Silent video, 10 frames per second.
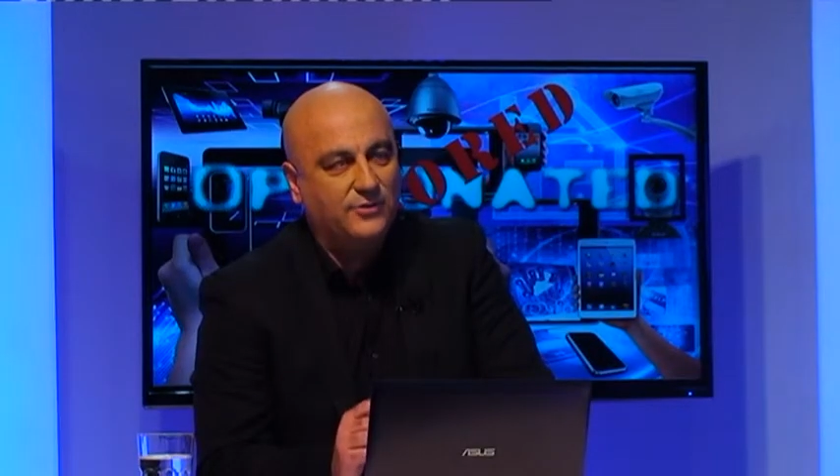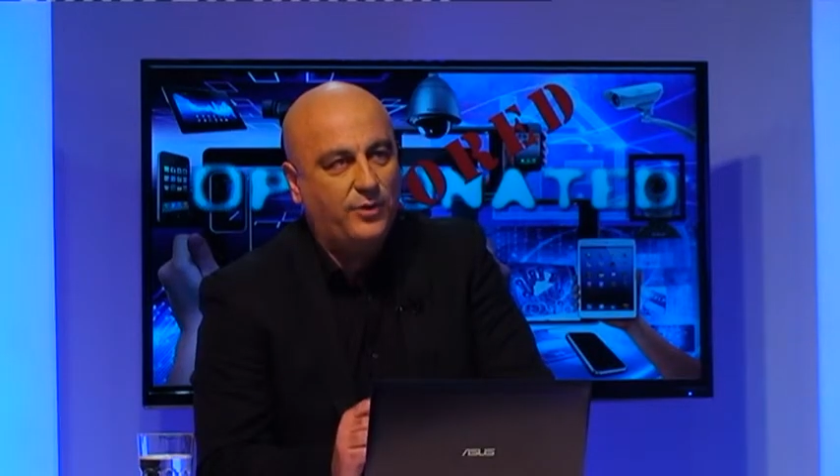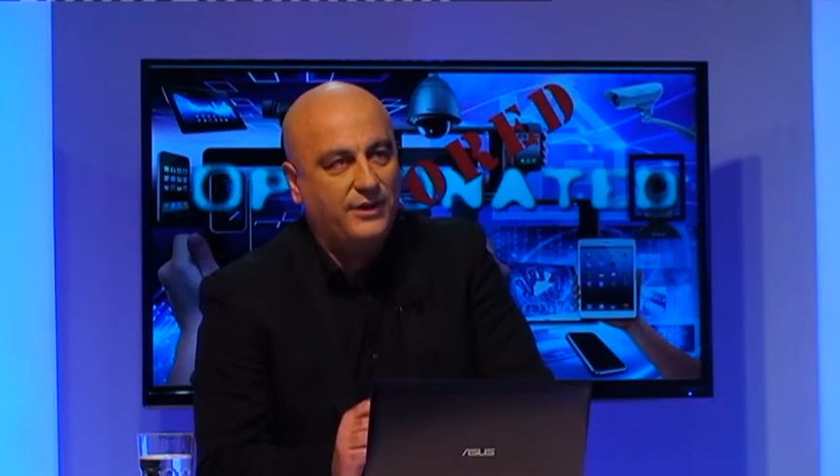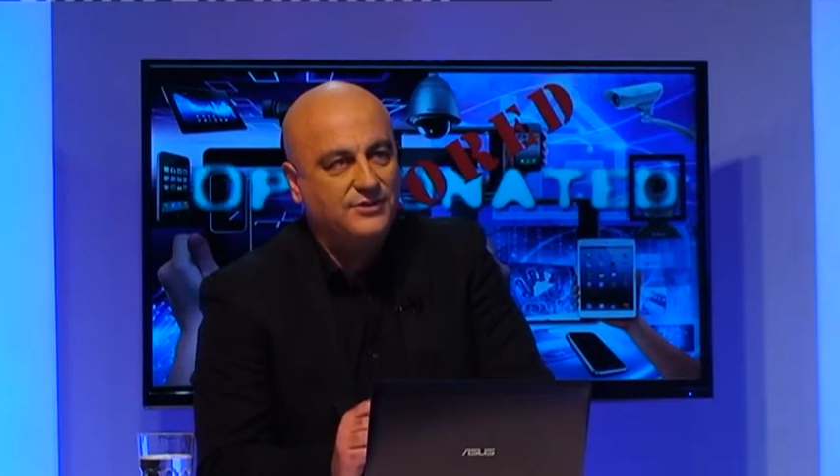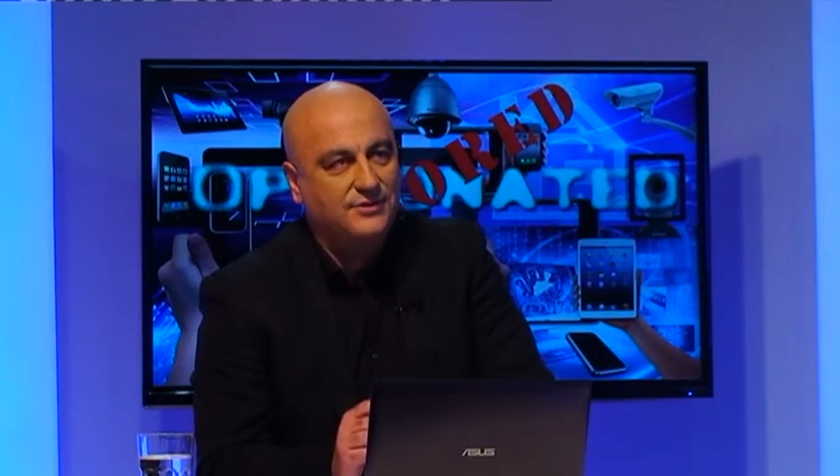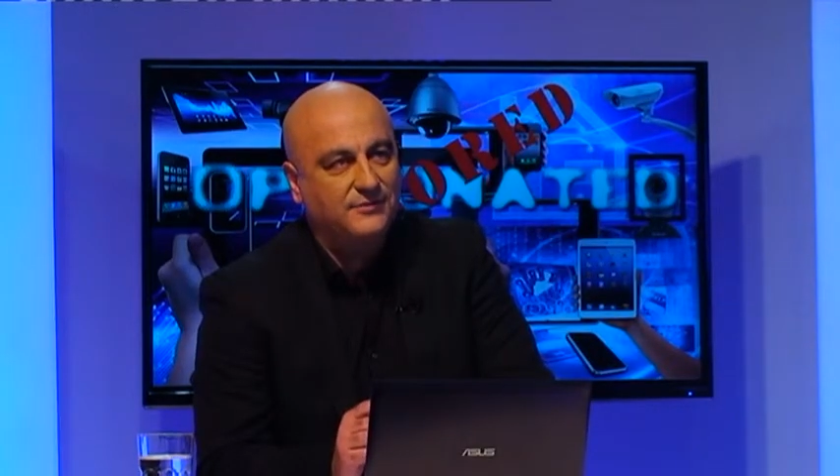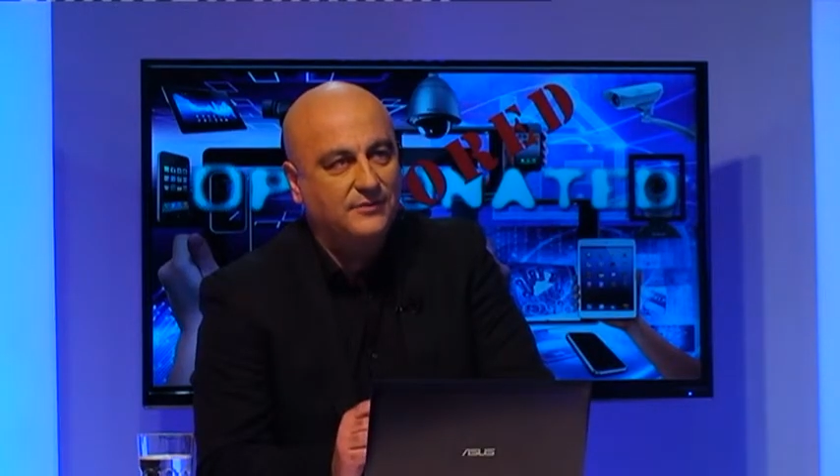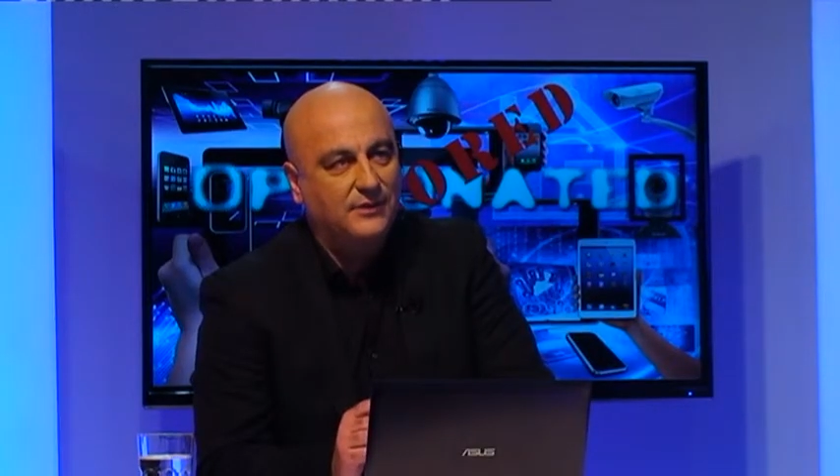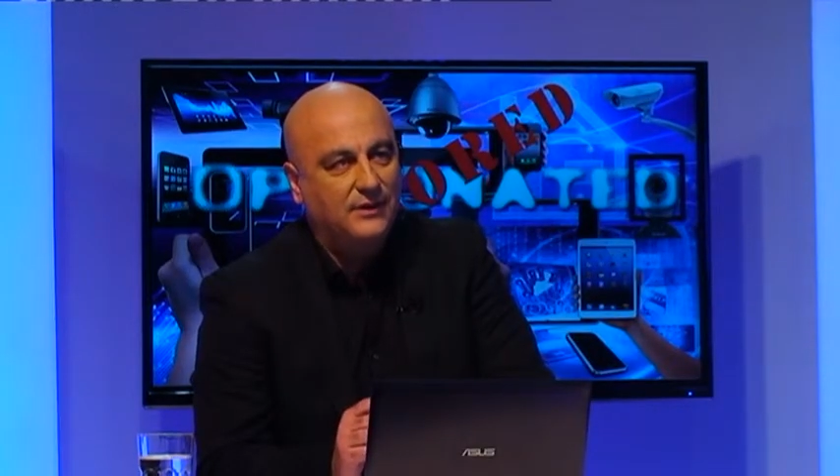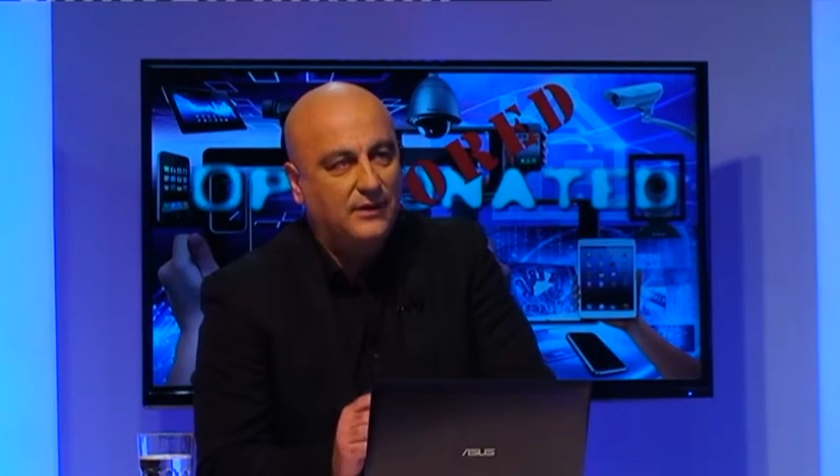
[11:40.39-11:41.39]
question
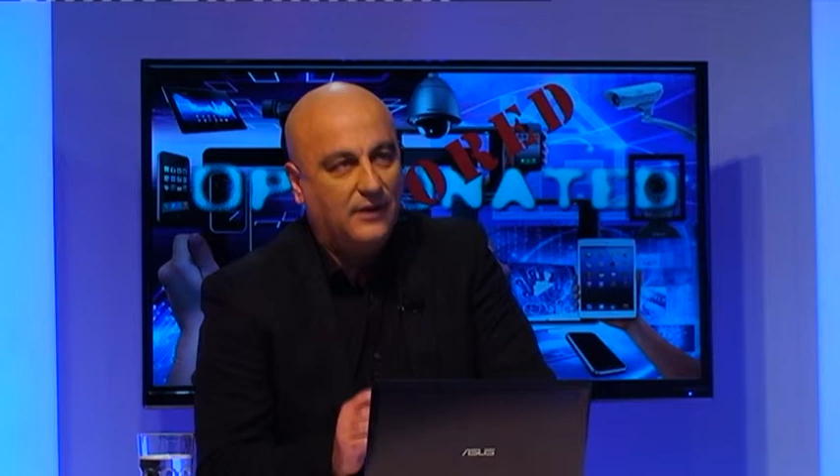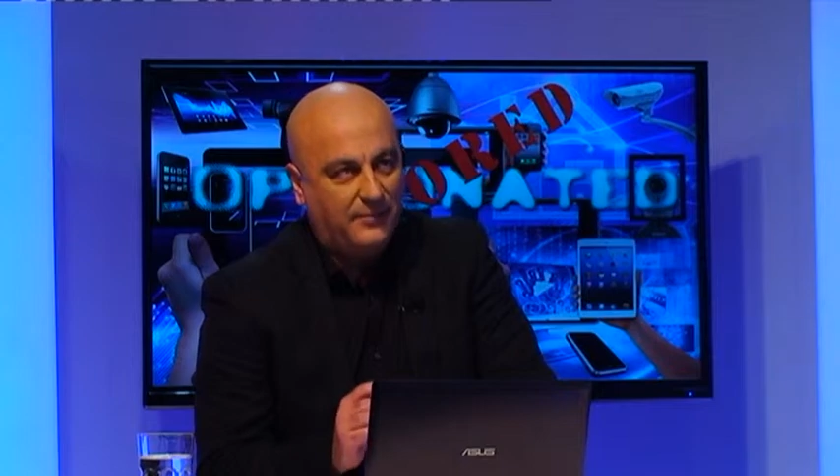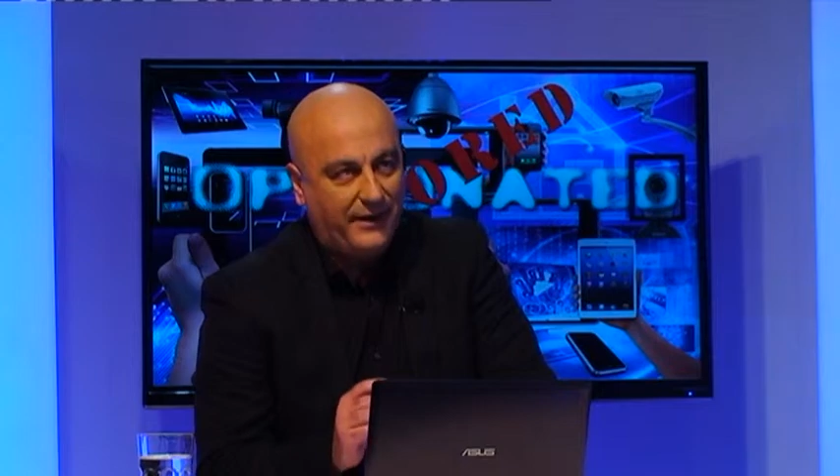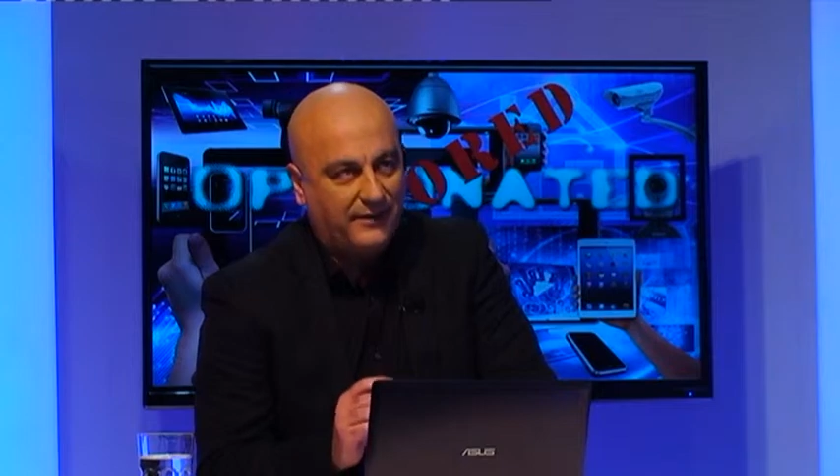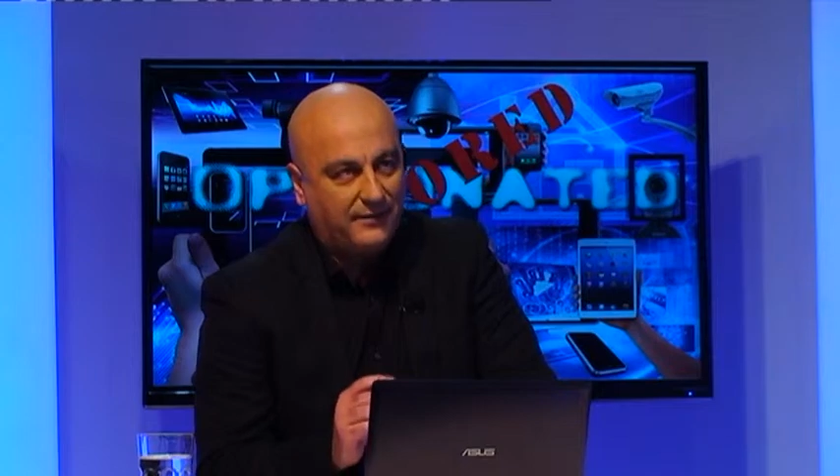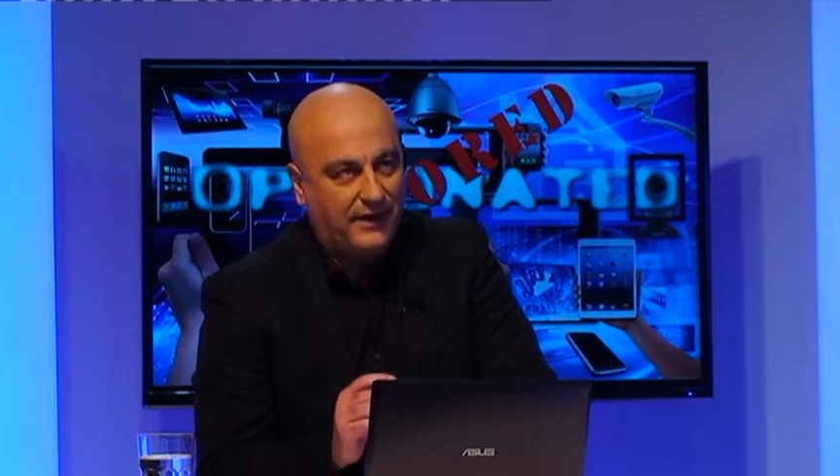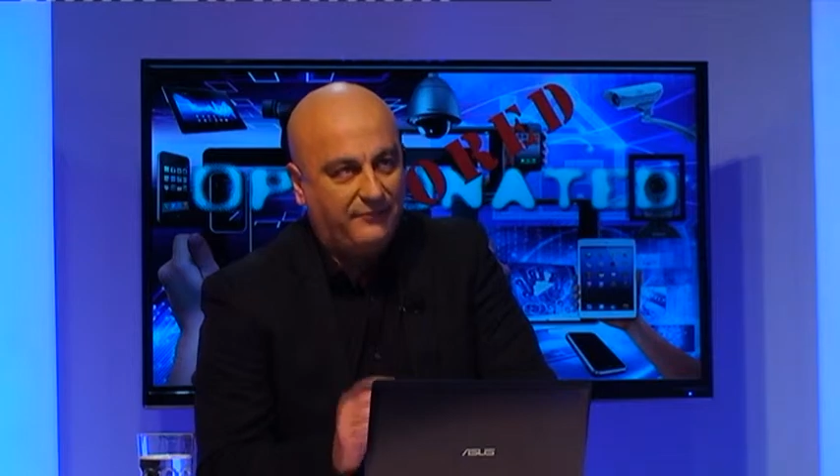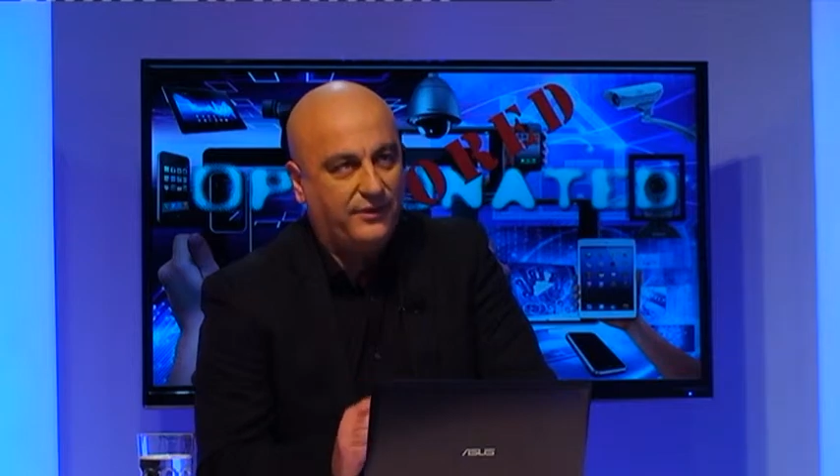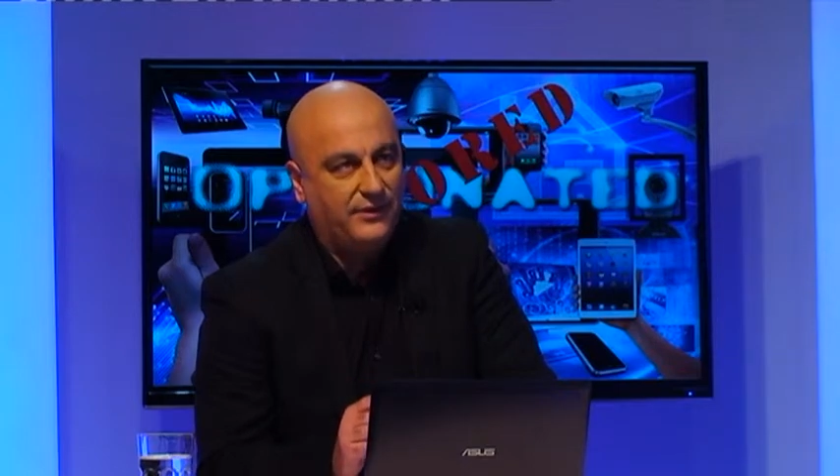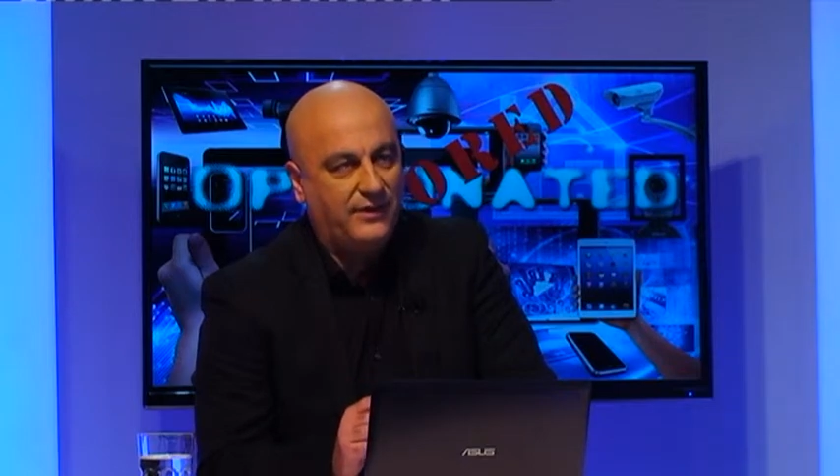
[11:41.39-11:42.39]
about African